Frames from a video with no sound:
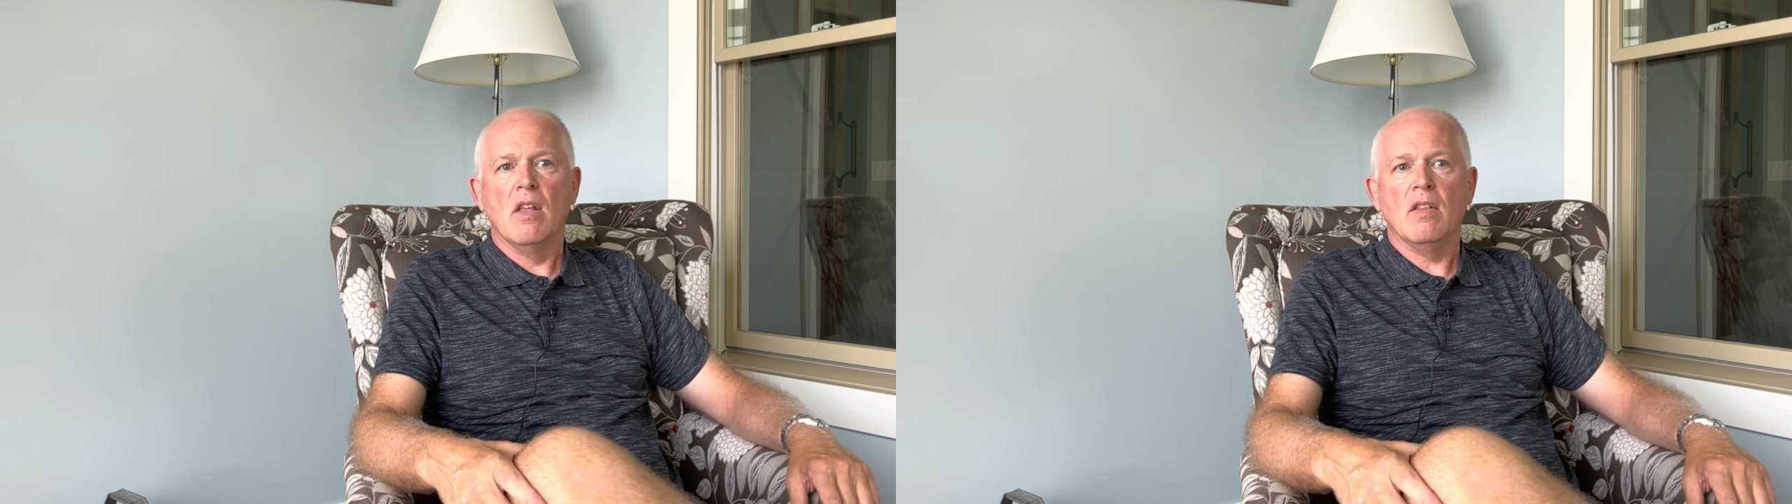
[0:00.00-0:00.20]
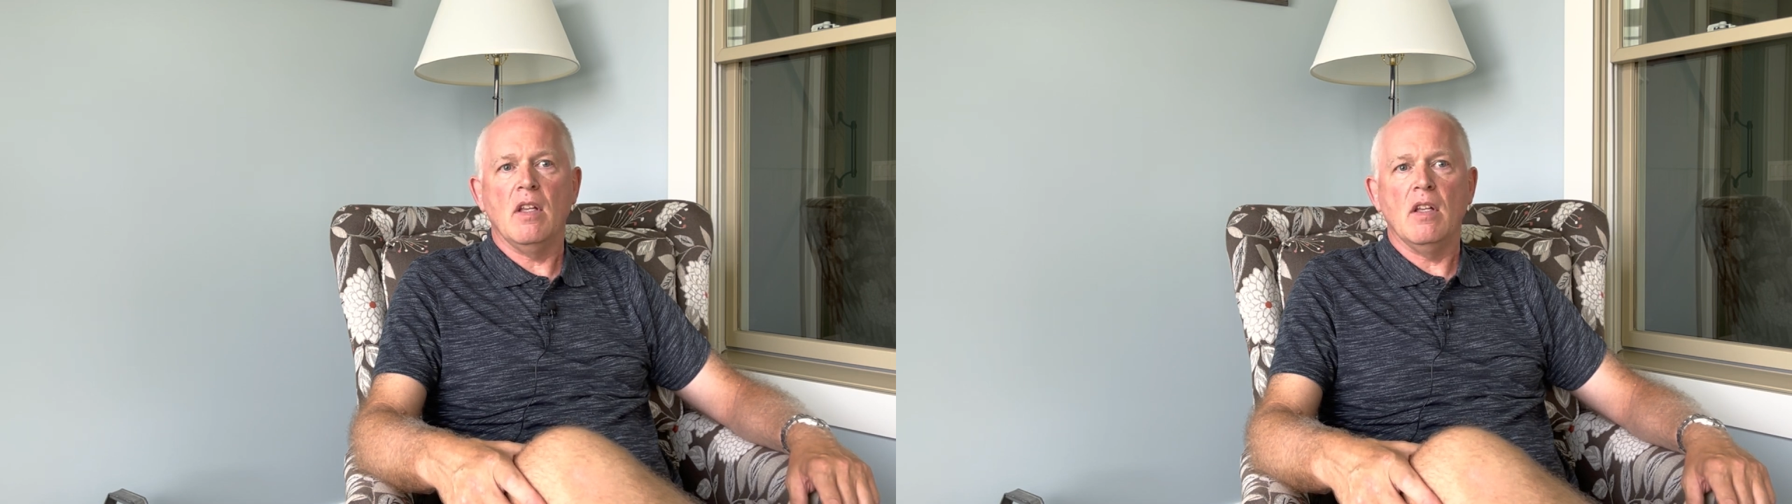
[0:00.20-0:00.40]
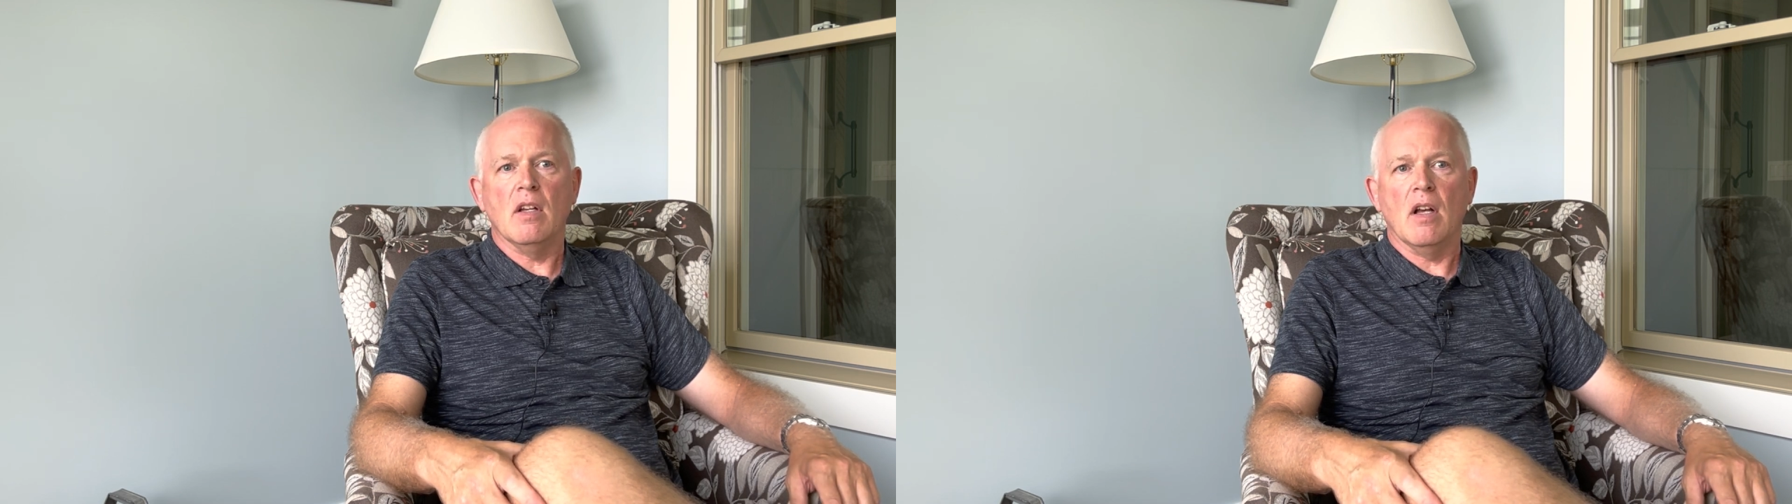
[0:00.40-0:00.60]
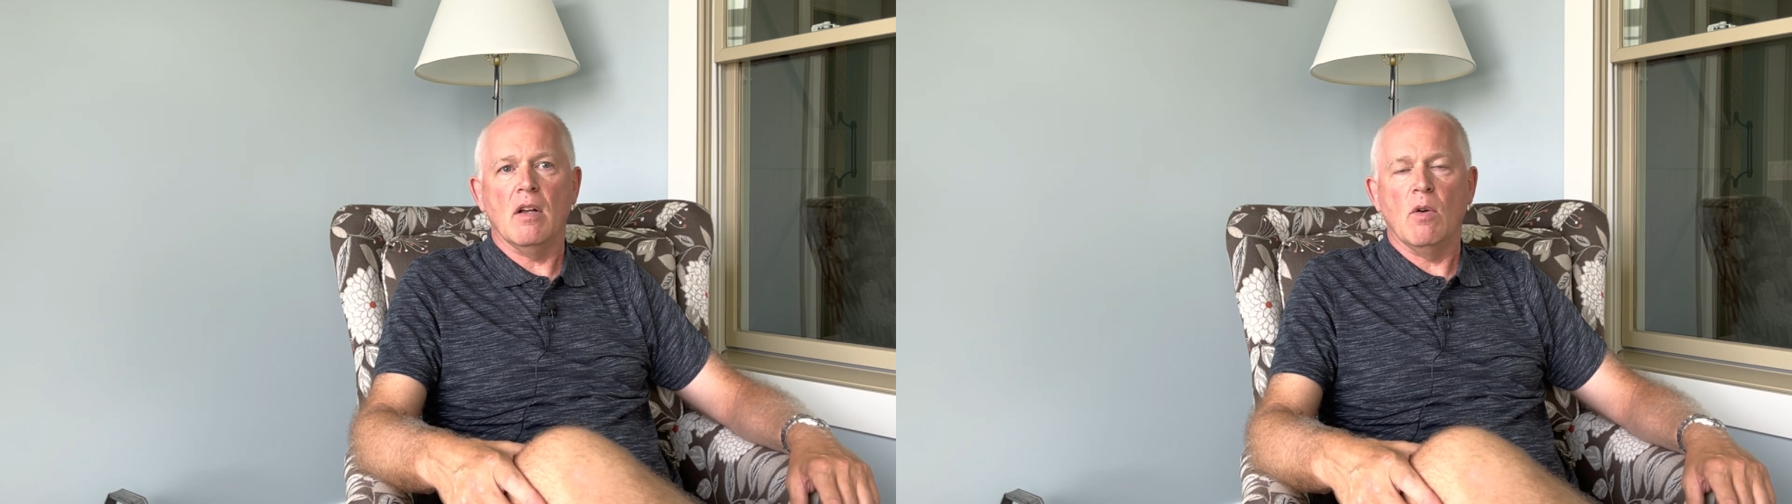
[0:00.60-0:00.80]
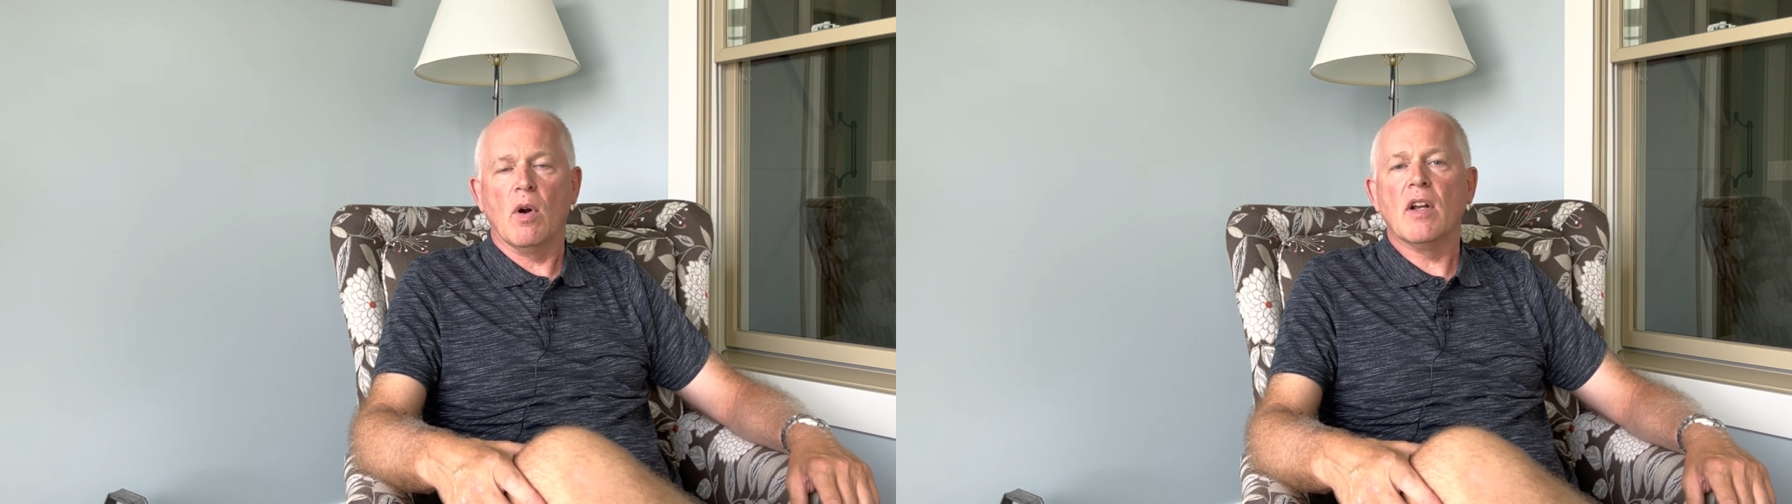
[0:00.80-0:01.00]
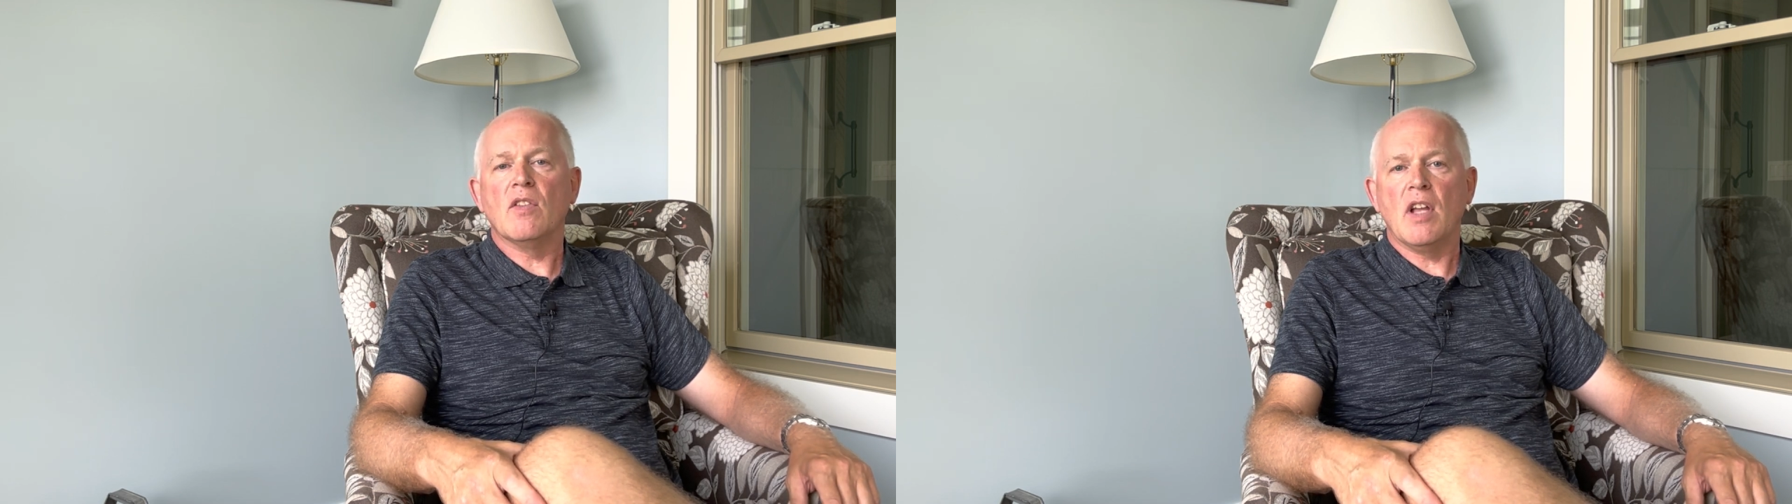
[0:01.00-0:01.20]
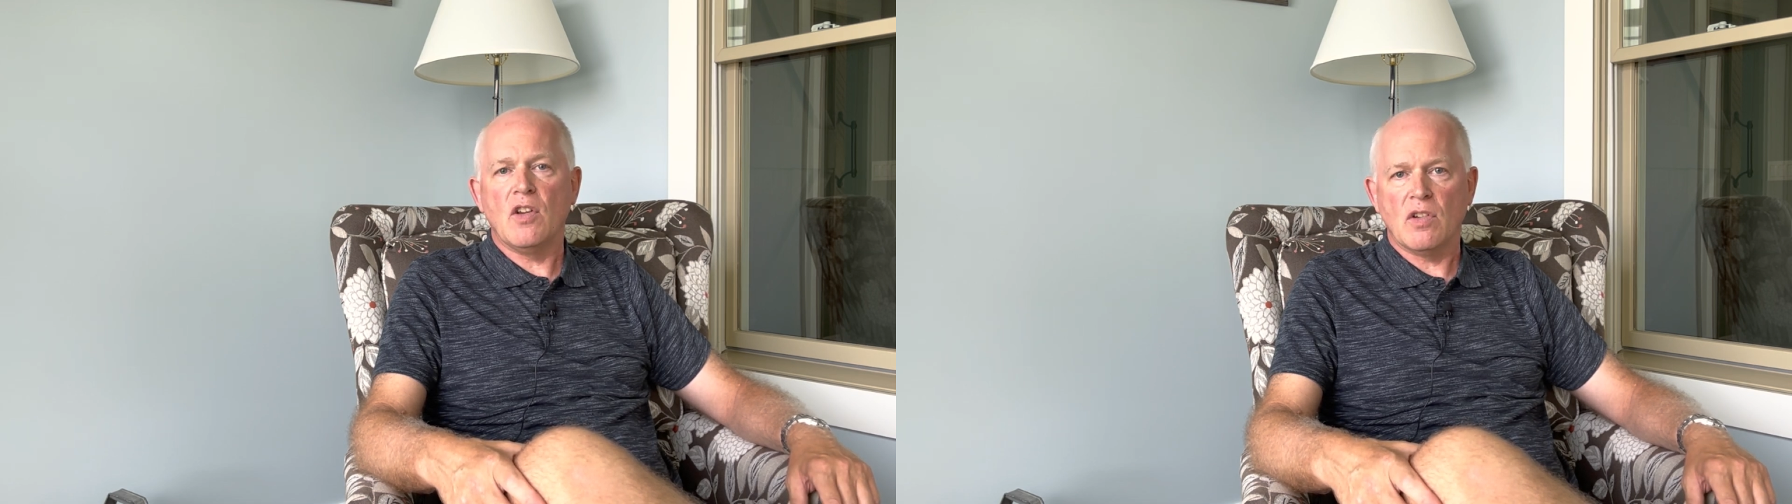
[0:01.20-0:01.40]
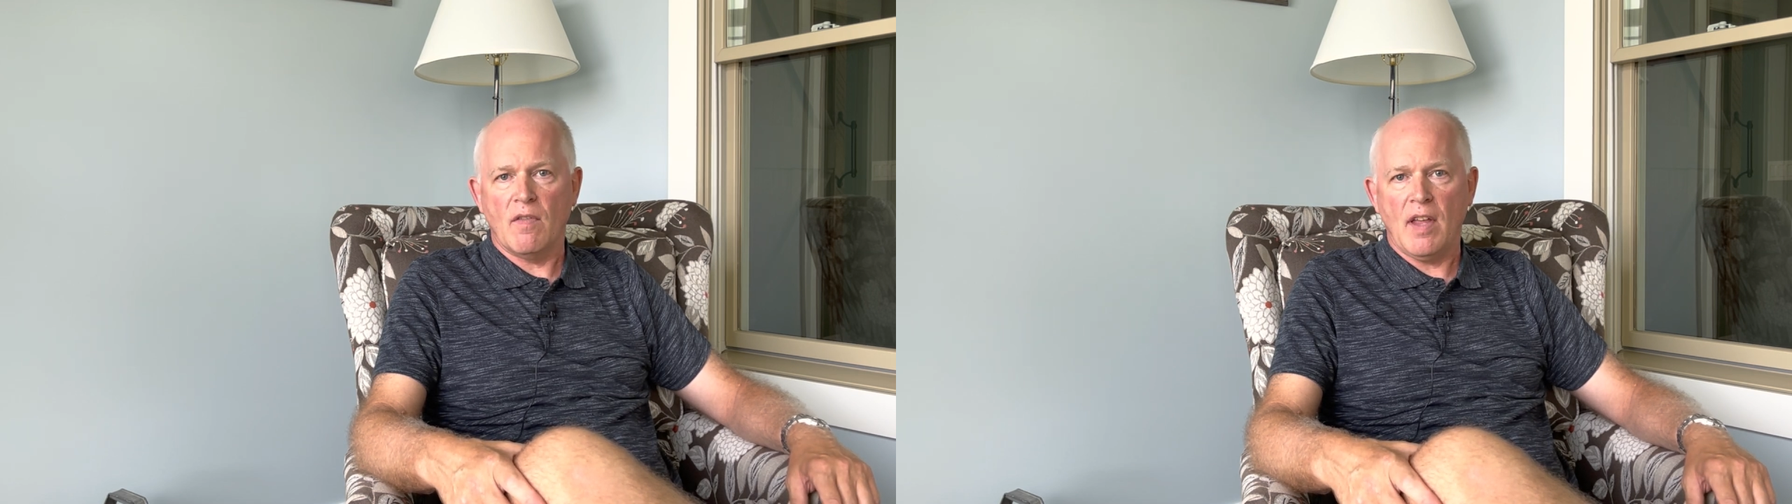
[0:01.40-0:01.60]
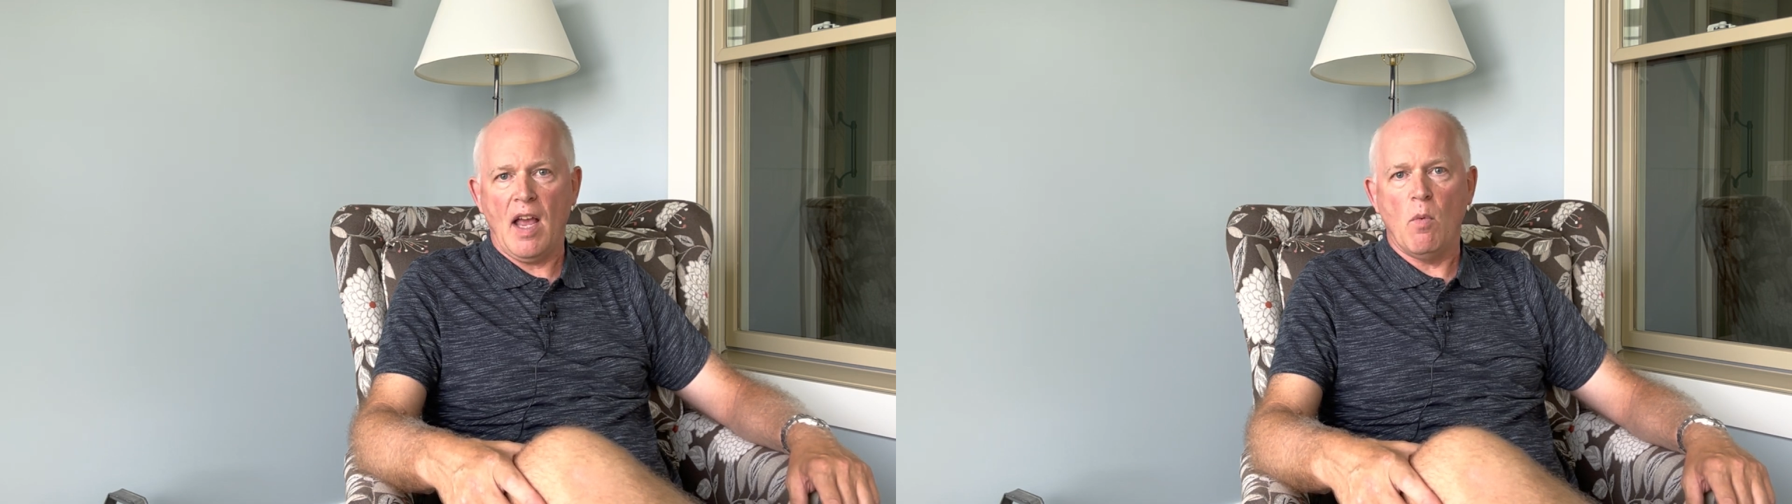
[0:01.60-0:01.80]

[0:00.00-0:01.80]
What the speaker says: the organization of that,